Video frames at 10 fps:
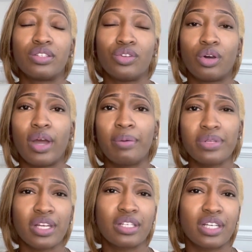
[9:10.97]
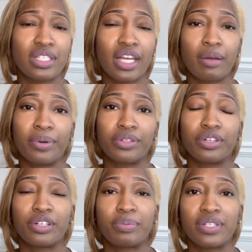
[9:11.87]
Amazon does take about
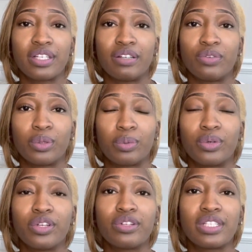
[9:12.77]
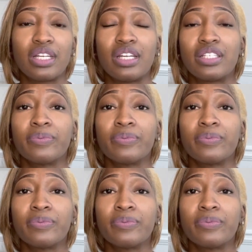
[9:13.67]
30% of your royalties